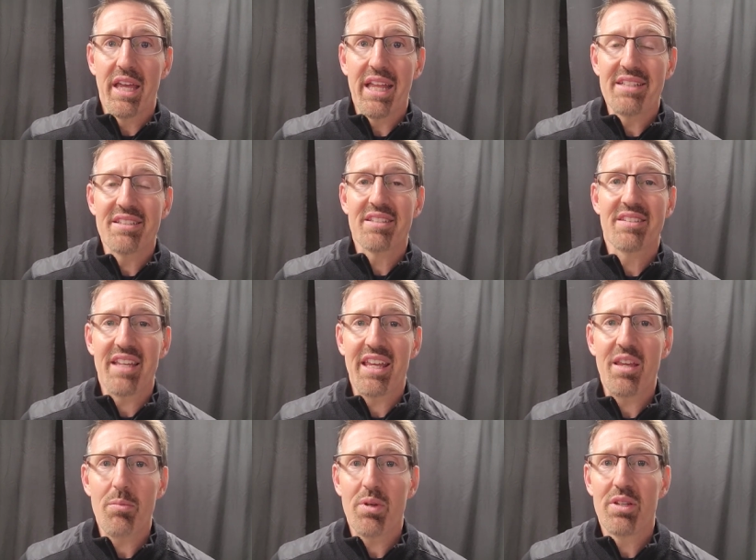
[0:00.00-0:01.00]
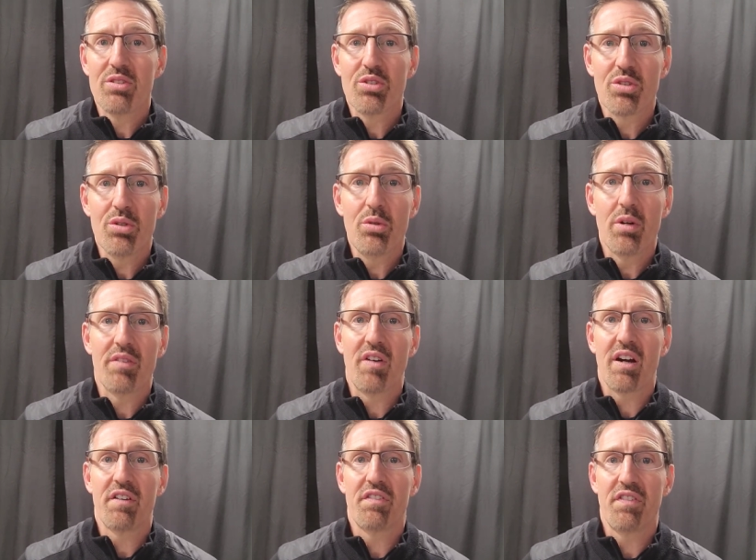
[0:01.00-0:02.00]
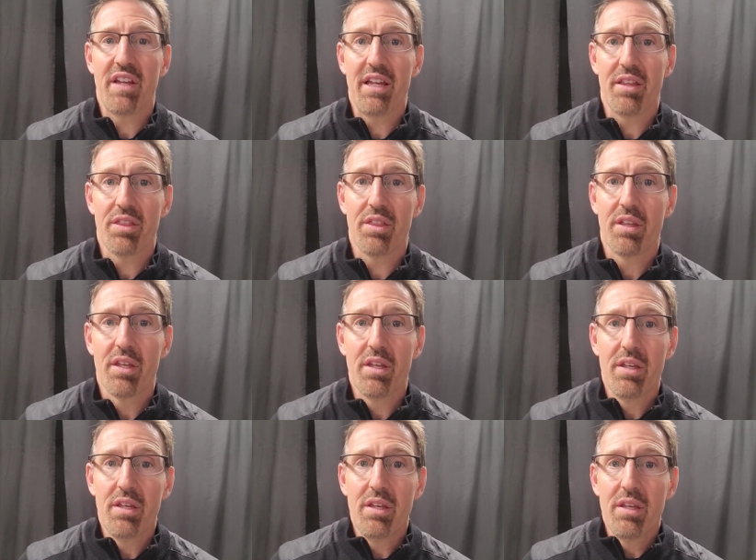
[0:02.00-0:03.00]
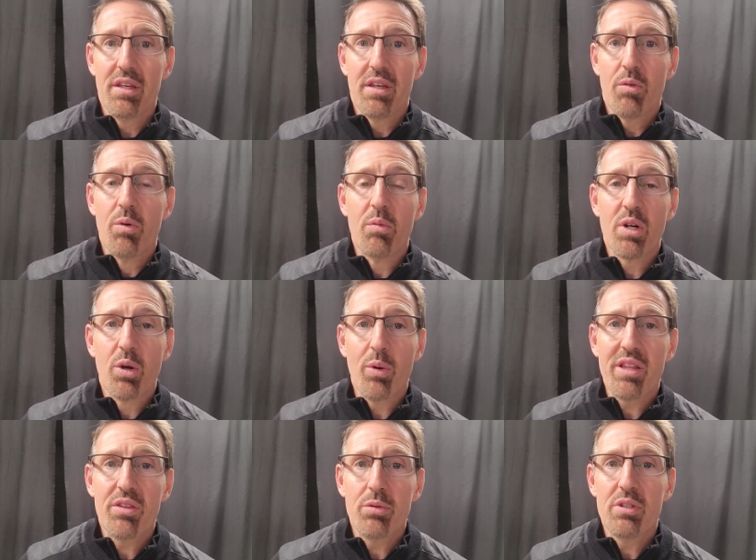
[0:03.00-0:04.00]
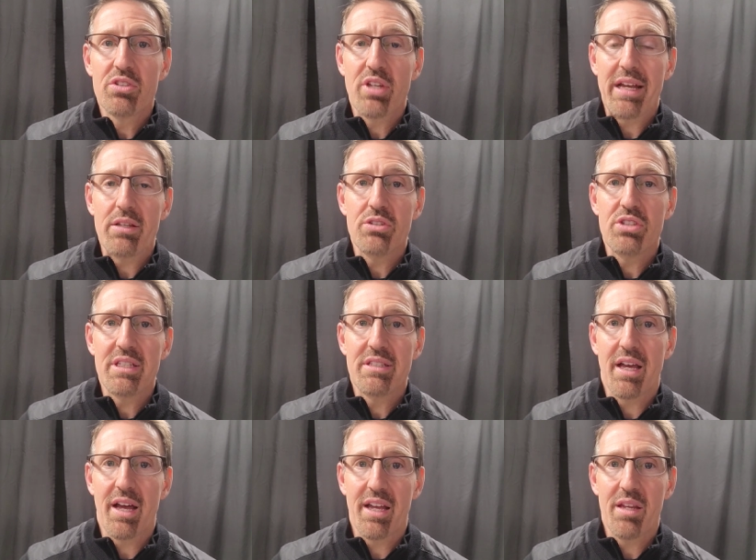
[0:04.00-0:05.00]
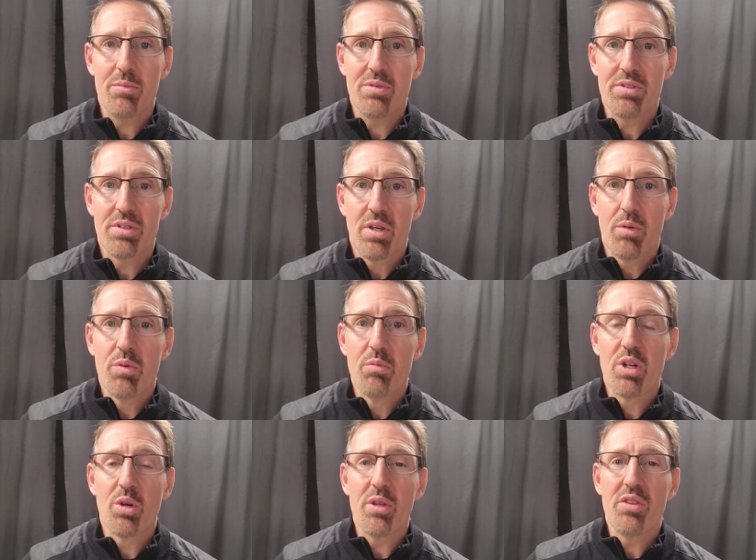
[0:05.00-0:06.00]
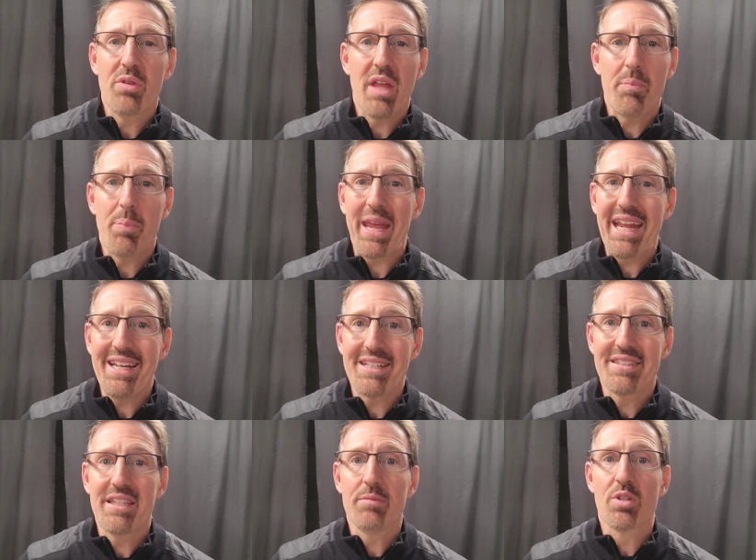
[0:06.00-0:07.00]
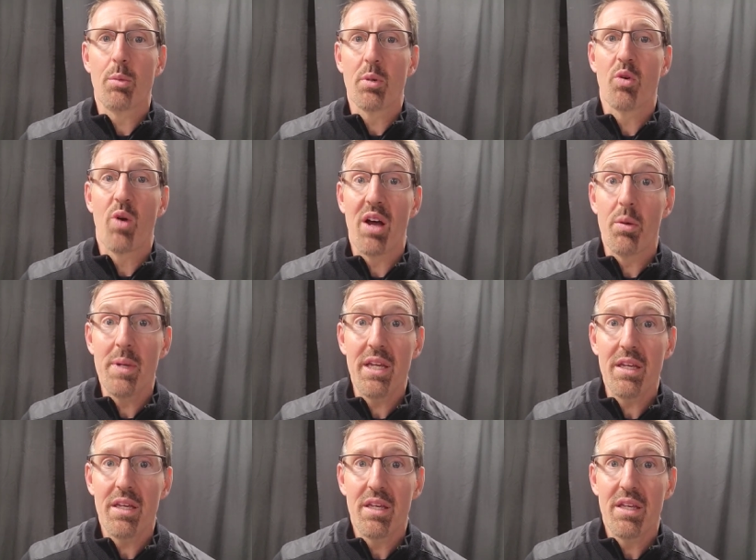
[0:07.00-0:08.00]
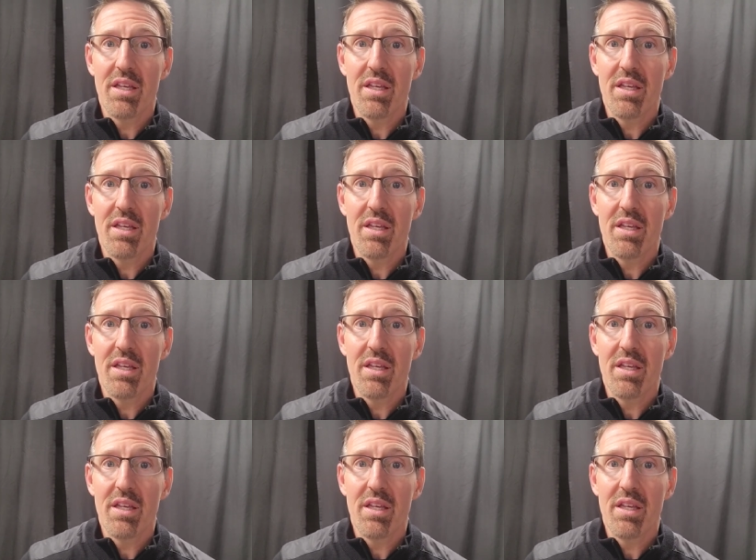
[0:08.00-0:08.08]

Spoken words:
And it's the same is true of our faith. When we're going through the challenging times, when we're going through that pain that seems overwhelming,